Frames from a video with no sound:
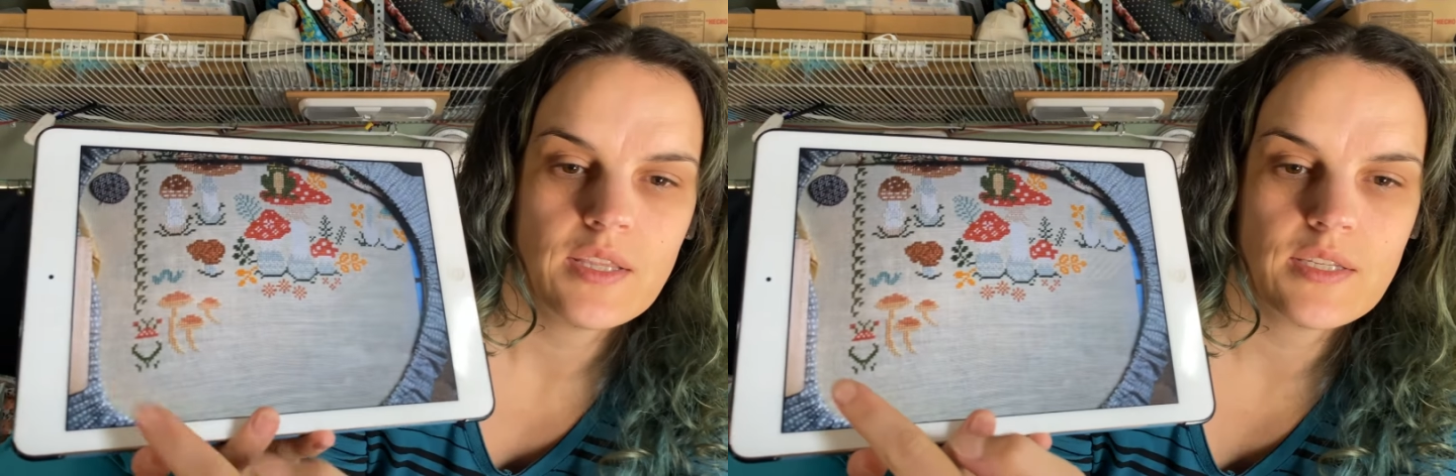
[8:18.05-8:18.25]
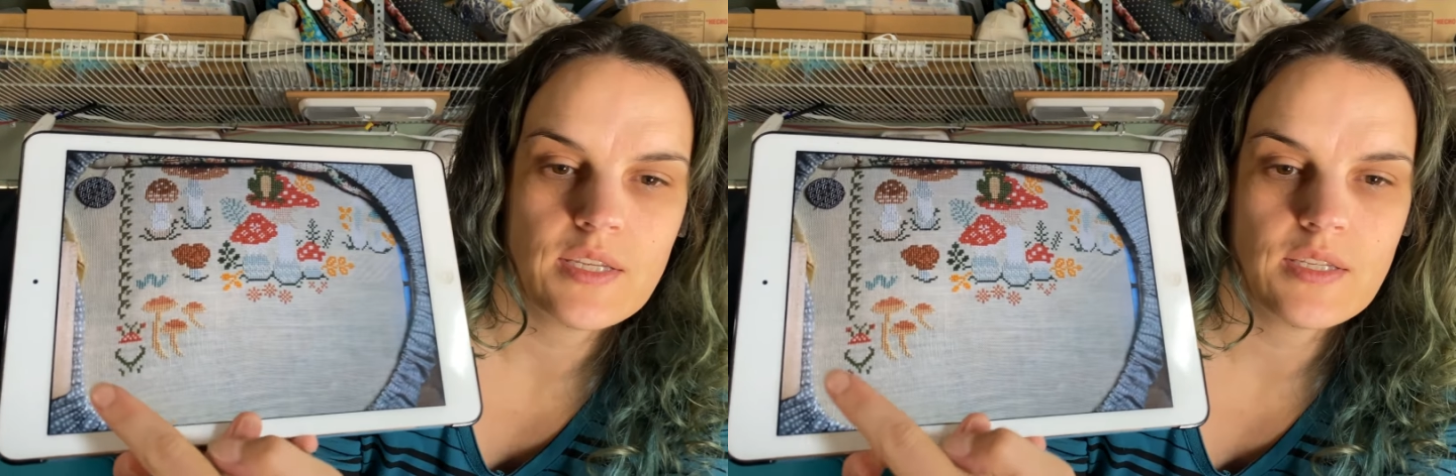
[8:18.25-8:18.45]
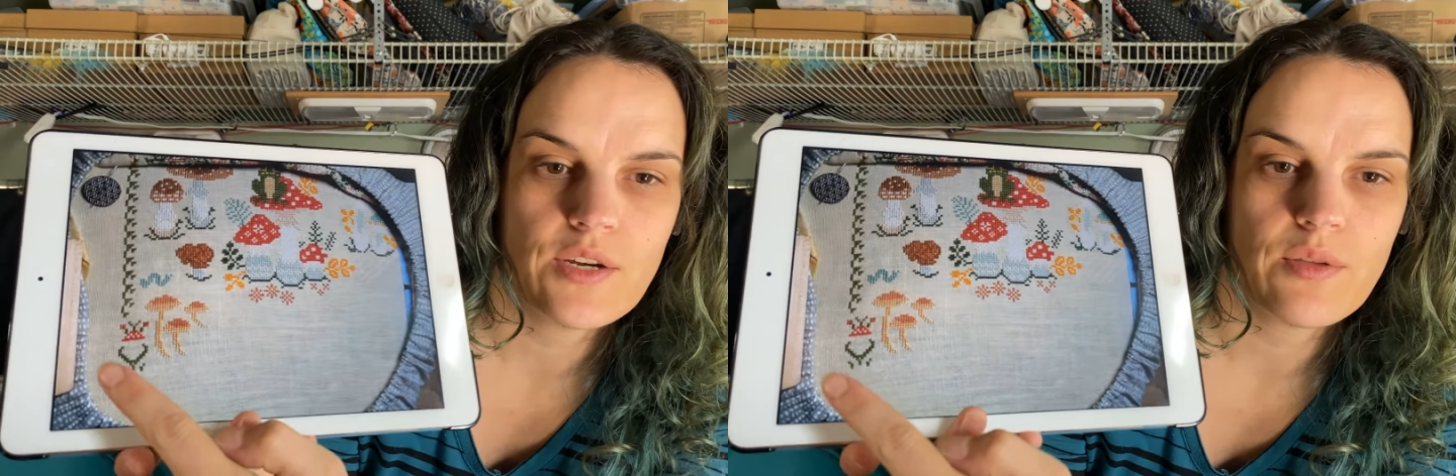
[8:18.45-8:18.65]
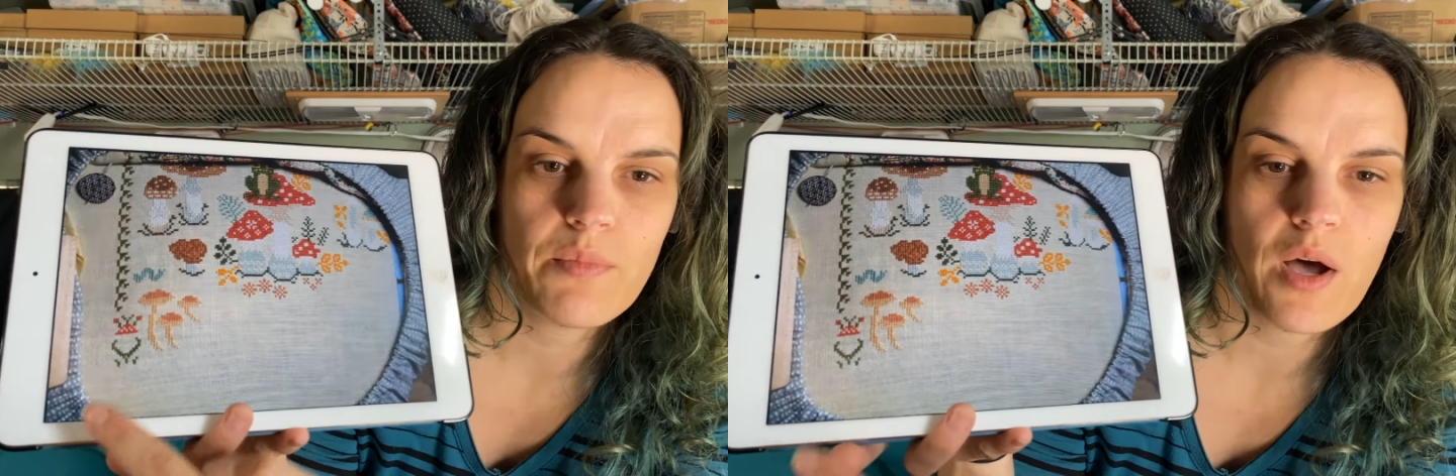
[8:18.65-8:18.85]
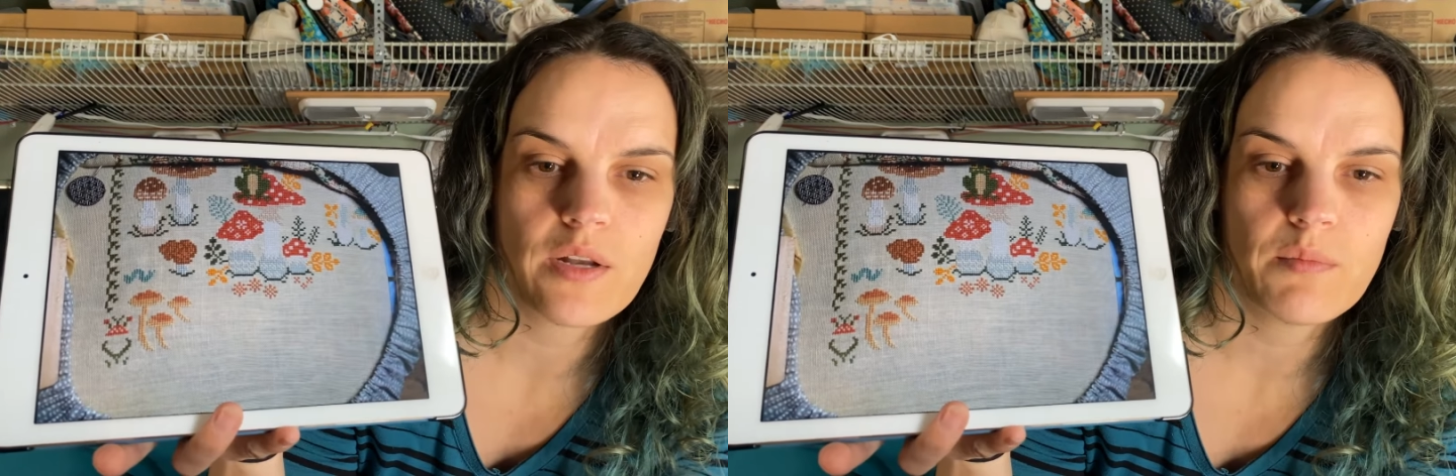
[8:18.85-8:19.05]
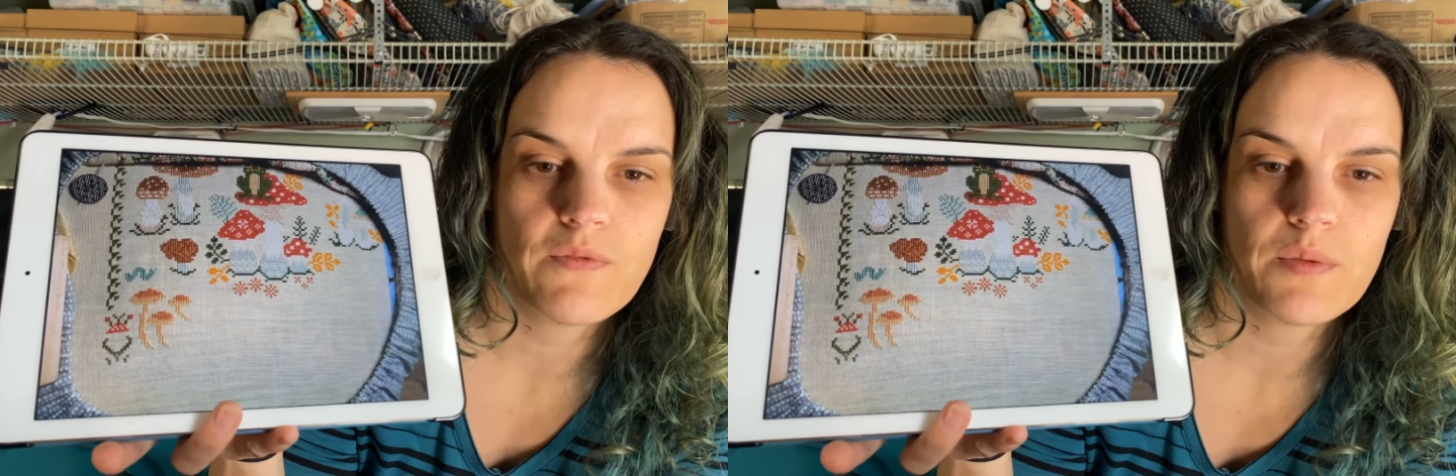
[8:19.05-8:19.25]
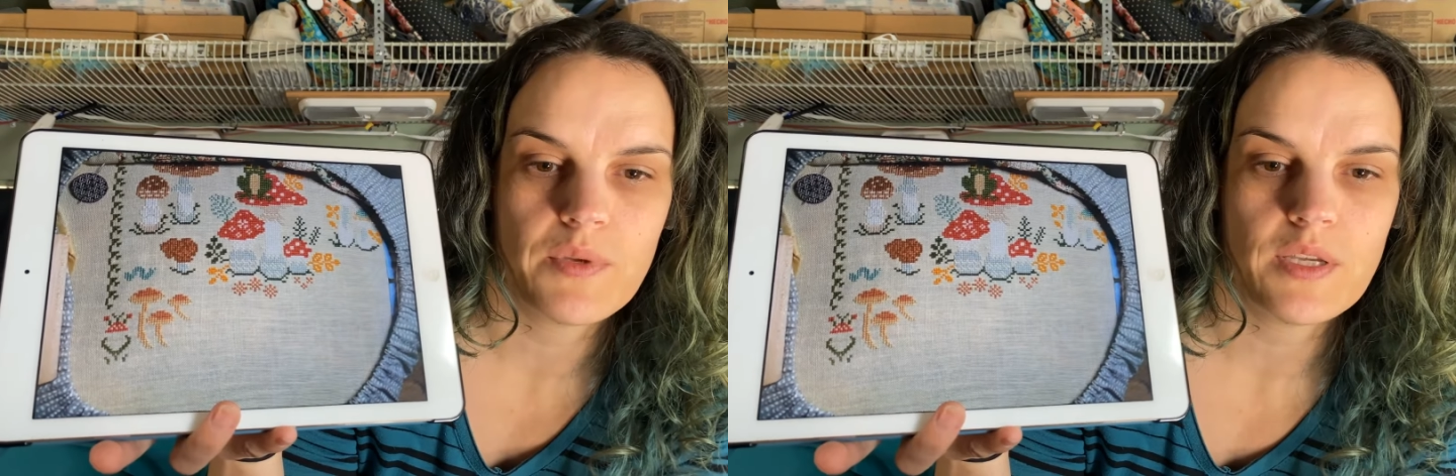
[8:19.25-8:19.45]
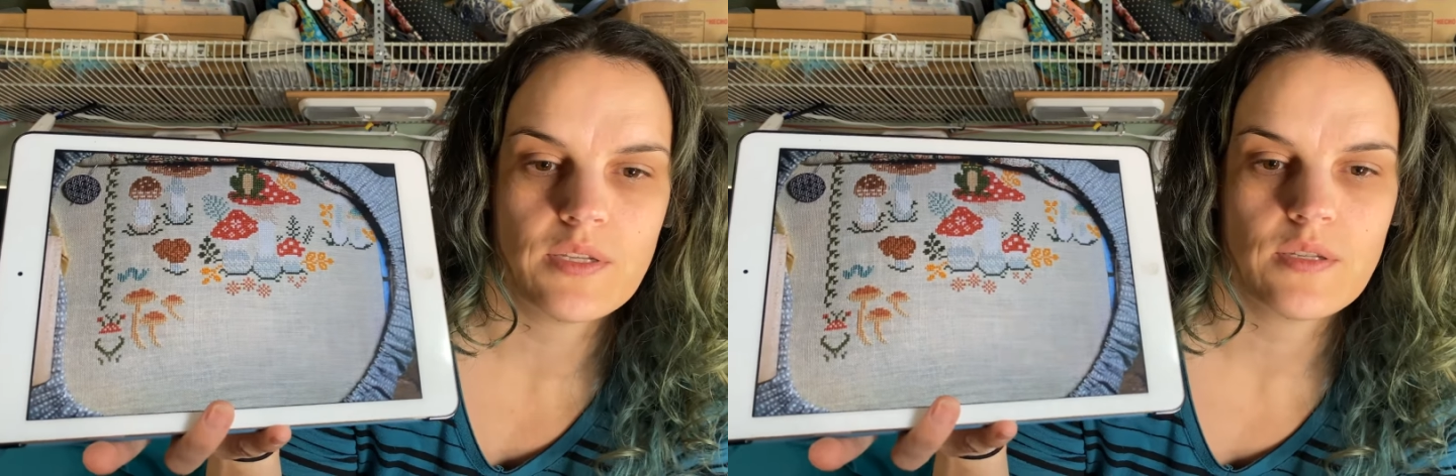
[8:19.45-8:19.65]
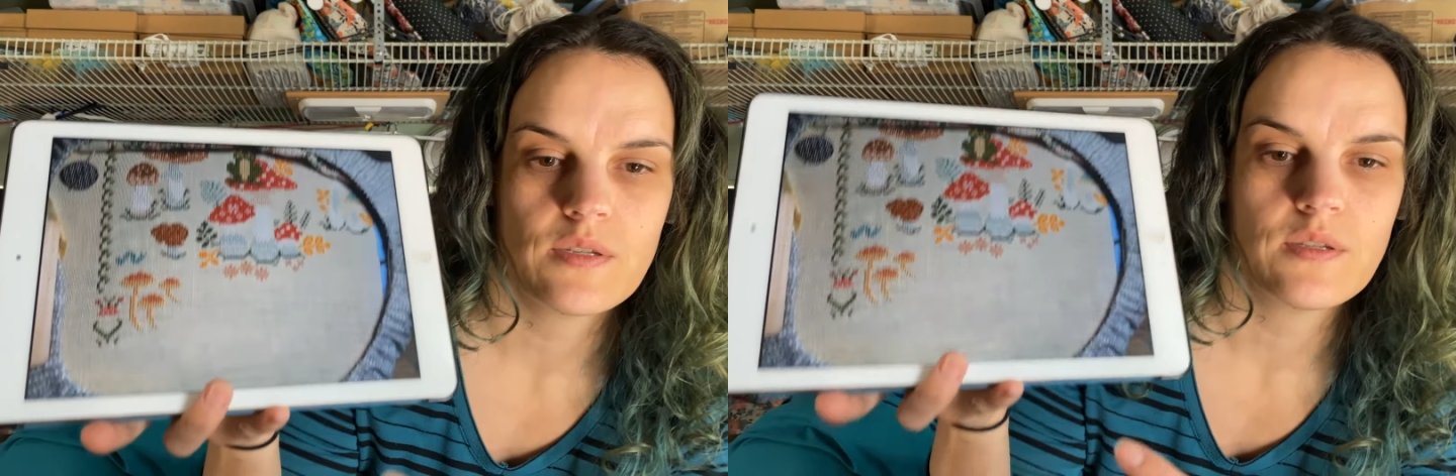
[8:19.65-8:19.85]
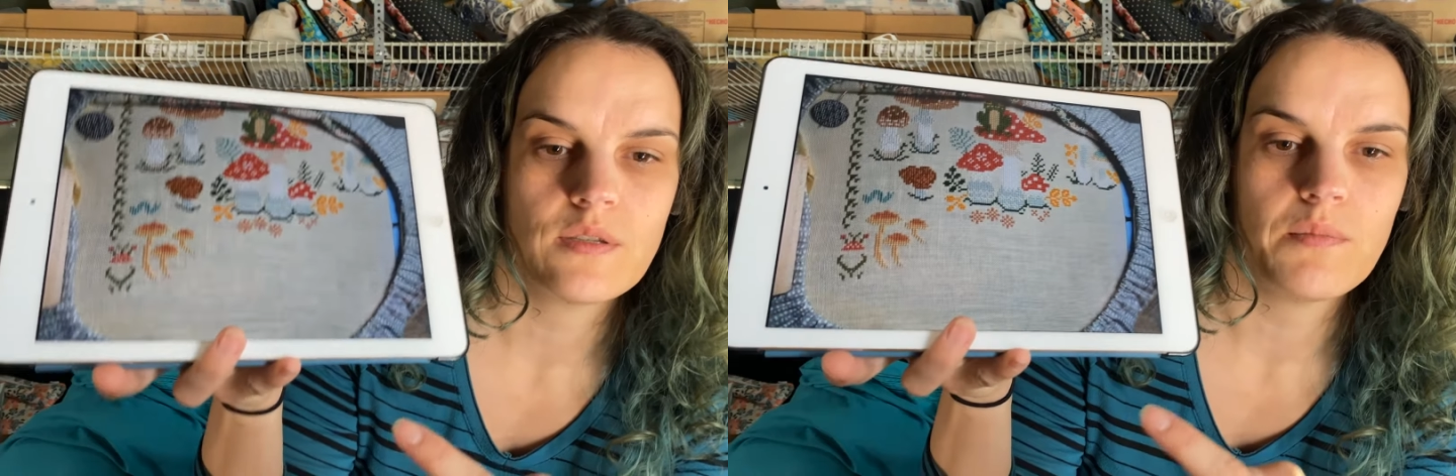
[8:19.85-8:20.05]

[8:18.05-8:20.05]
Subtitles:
This is near the bottom of the piece.